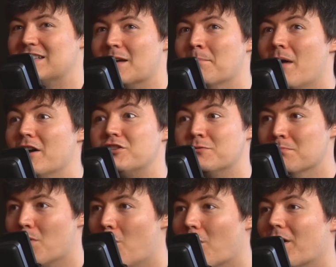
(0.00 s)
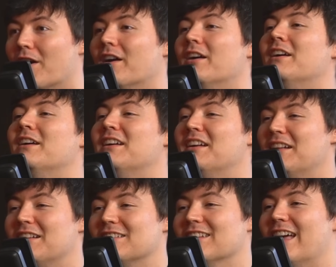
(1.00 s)
a much more
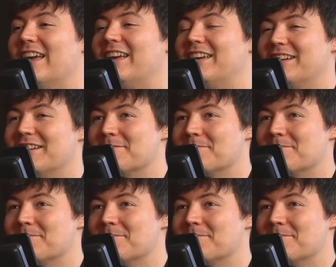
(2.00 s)
like,